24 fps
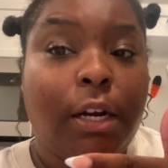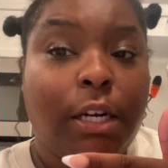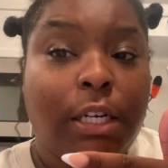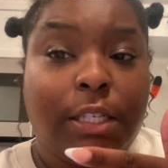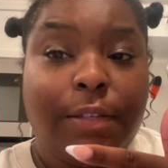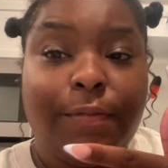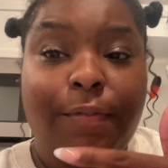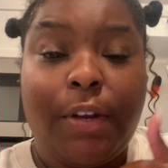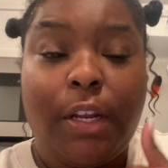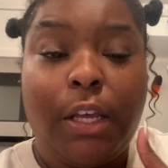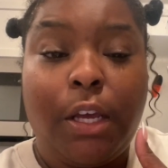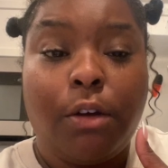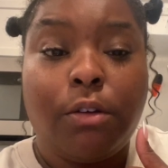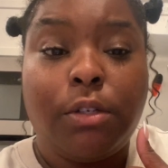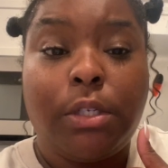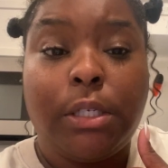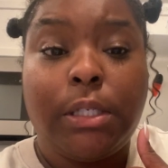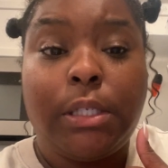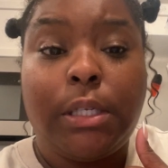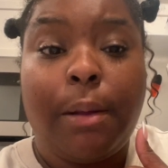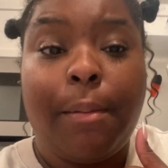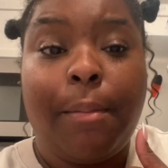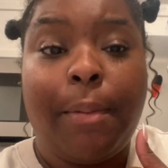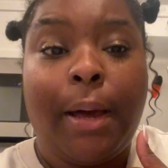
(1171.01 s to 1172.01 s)
this video to
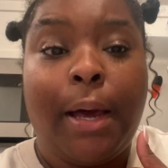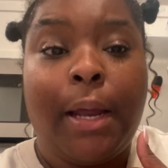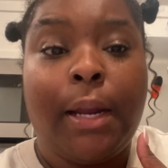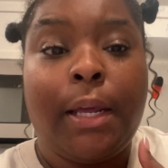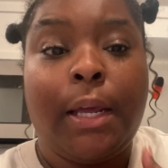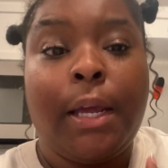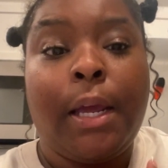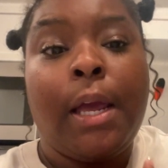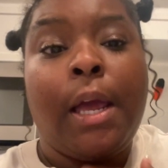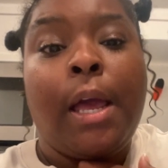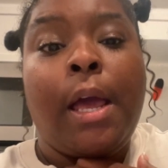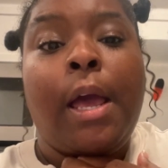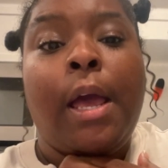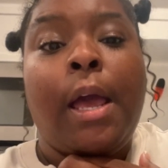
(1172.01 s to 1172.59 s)
somebody,